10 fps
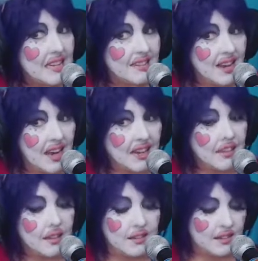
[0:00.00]

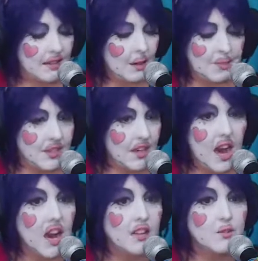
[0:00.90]
Cylons,
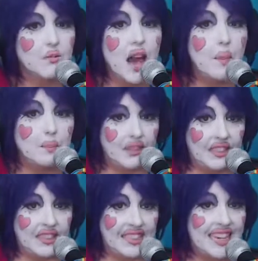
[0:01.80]
Decepticons,
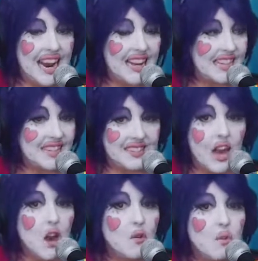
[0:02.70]
replicants.